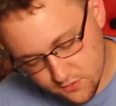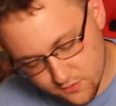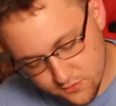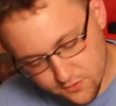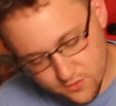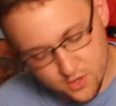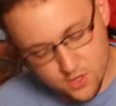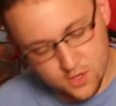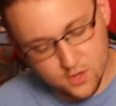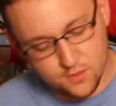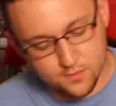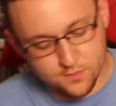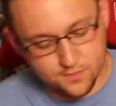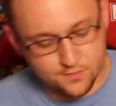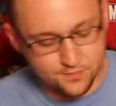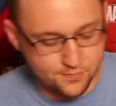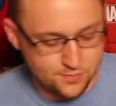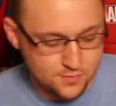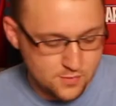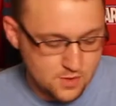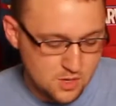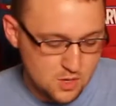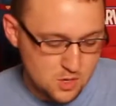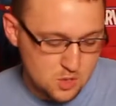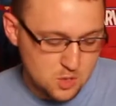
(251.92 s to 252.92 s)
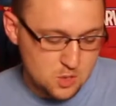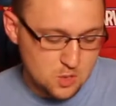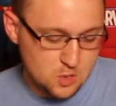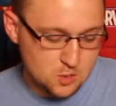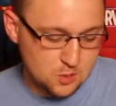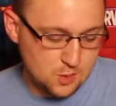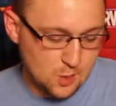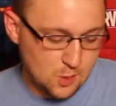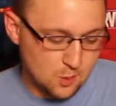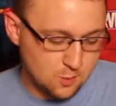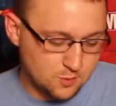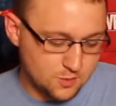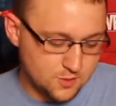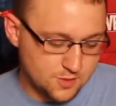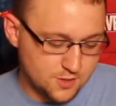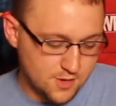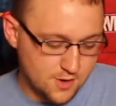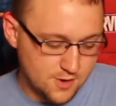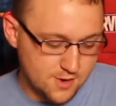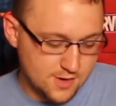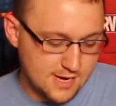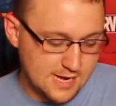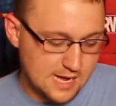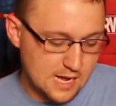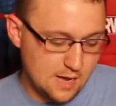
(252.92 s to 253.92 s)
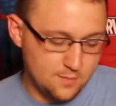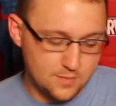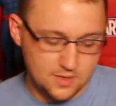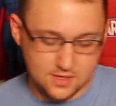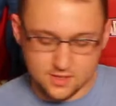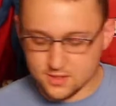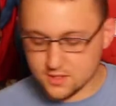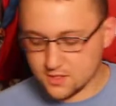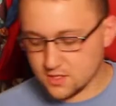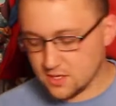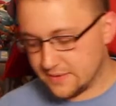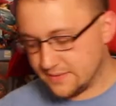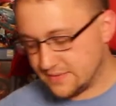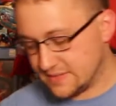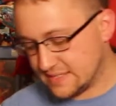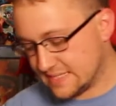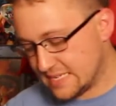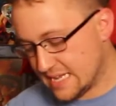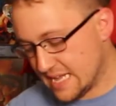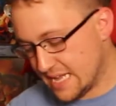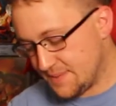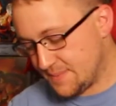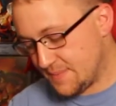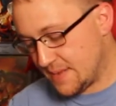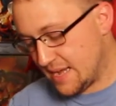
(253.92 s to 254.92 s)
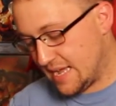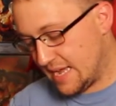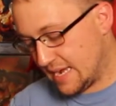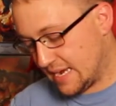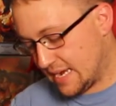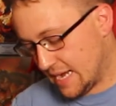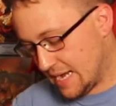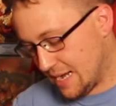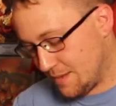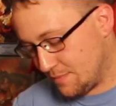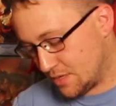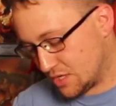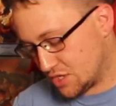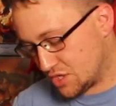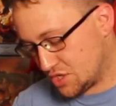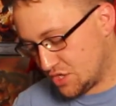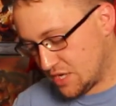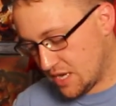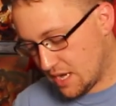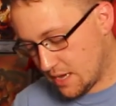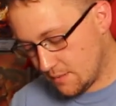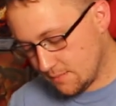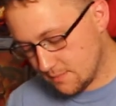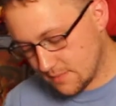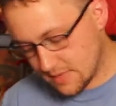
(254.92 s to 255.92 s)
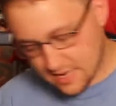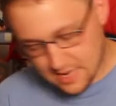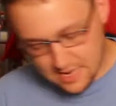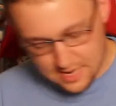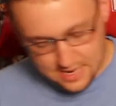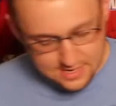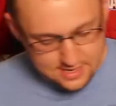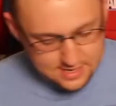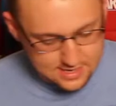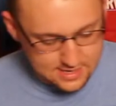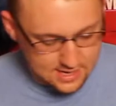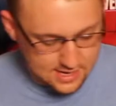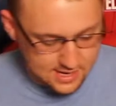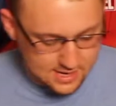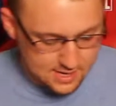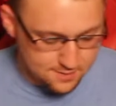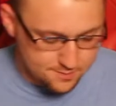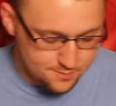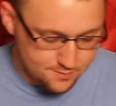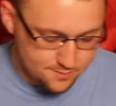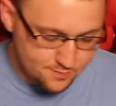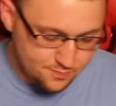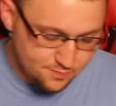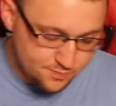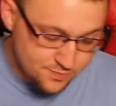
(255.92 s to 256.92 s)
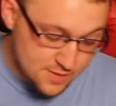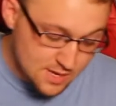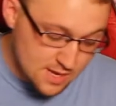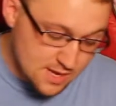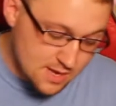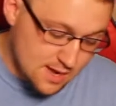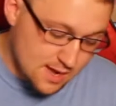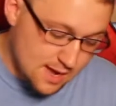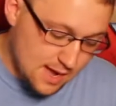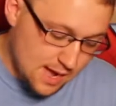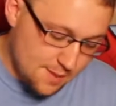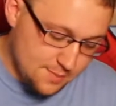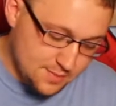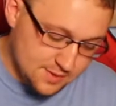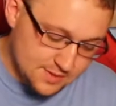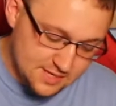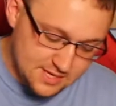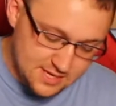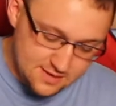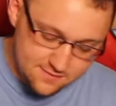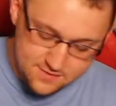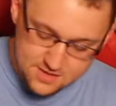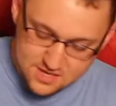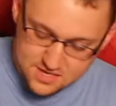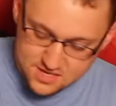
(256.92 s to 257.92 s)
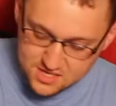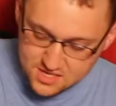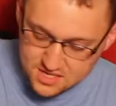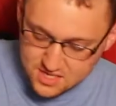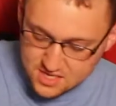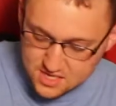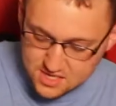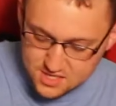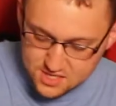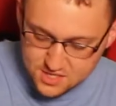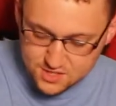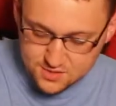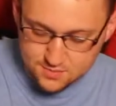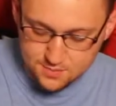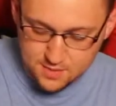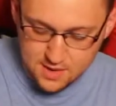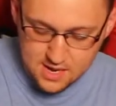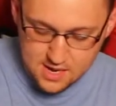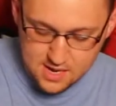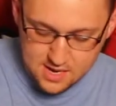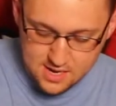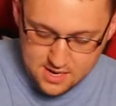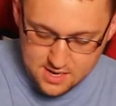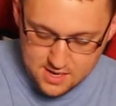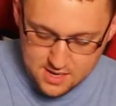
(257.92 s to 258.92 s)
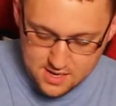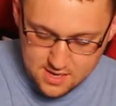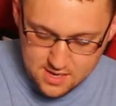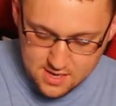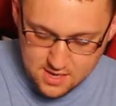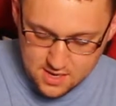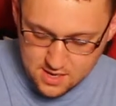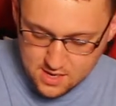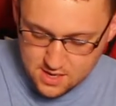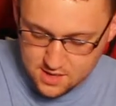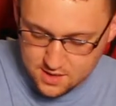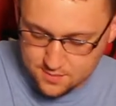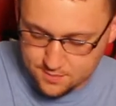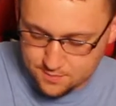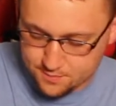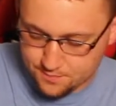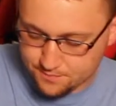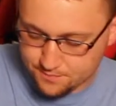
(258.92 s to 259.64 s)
from Lone Star Comics service at mycomicshop.com. I believe this is my